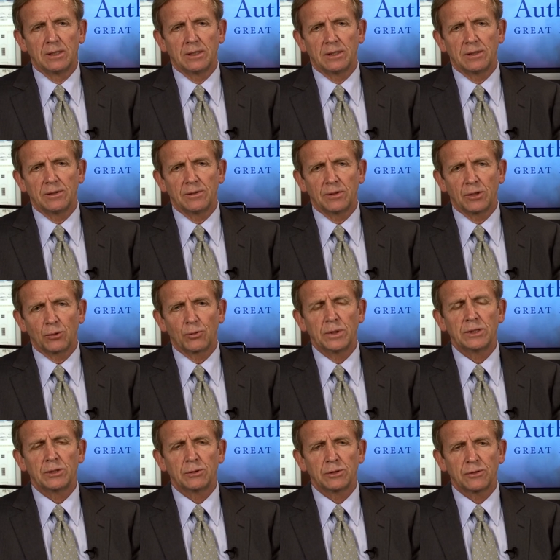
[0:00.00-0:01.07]
uh, their
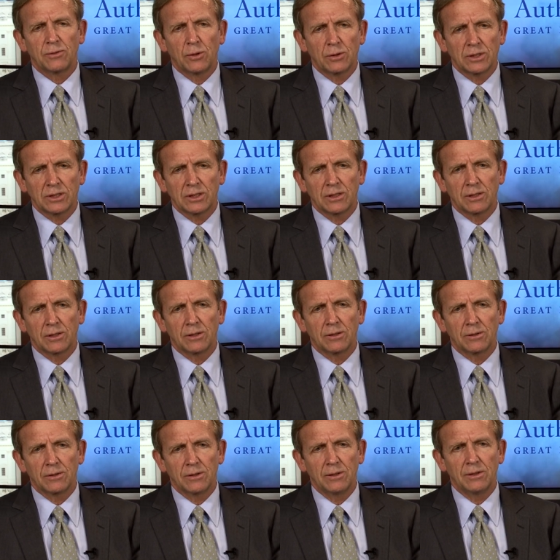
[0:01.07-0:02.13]
research, focus
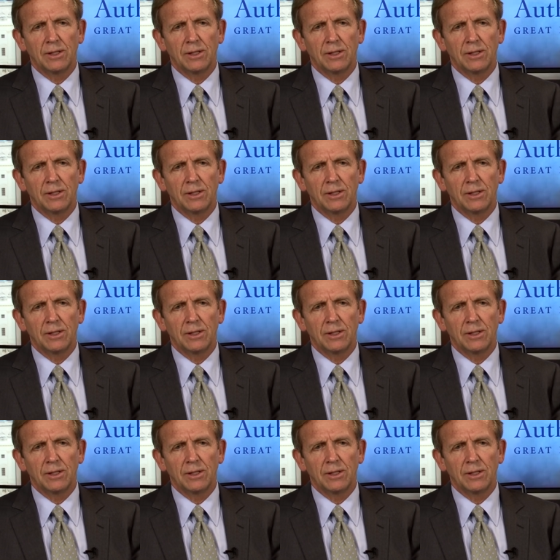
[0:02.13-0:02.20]
their